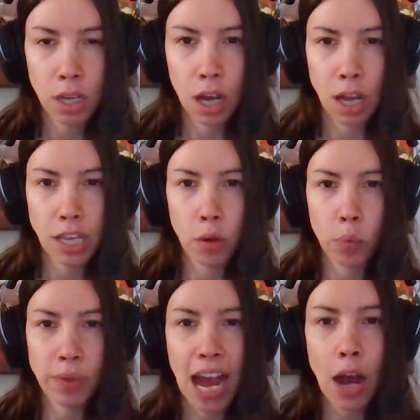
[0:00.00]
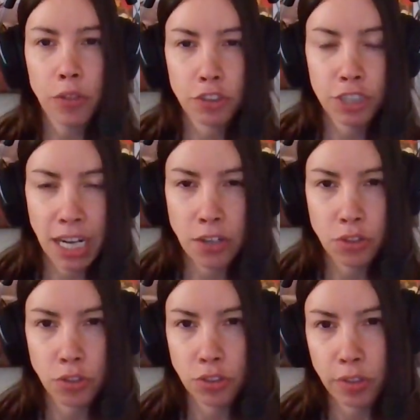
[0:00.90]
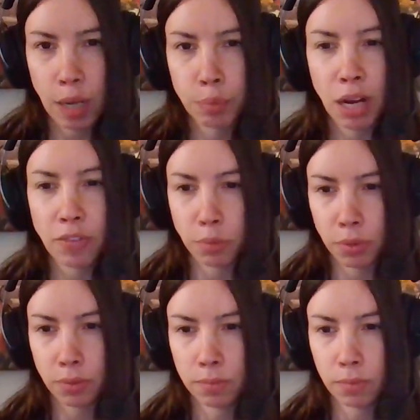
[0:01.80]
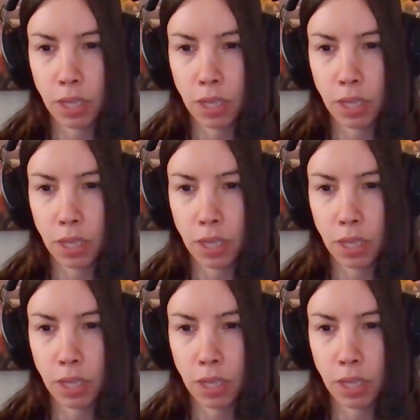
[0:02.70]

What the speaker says: without the credit, they're still not profitable.